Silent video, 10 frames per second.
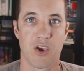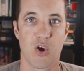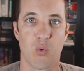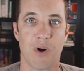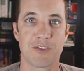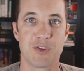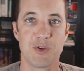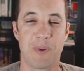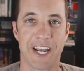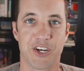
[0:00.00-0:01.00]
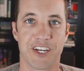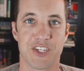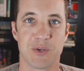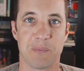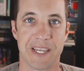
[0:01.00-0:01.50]
Welcome to Binary
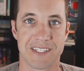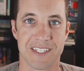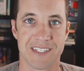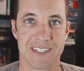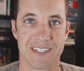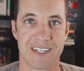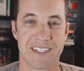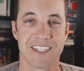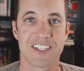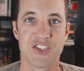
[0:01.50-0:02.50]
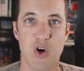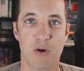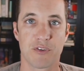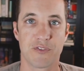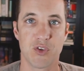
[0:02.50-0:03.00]
Ninja Basics. This is an
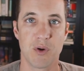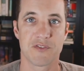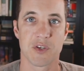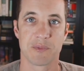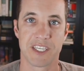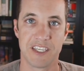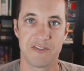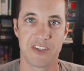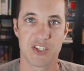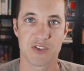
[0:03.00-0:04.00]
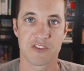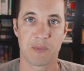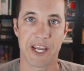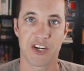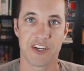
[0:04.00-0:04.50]
overview of some key features of
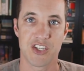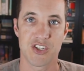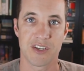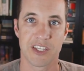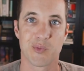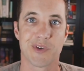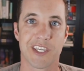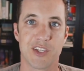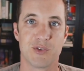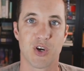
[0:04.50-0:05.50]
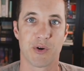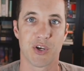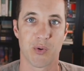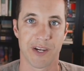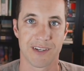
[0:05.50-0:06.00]
Binary Ninja that will get you going
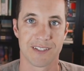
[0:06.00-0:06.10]
quick.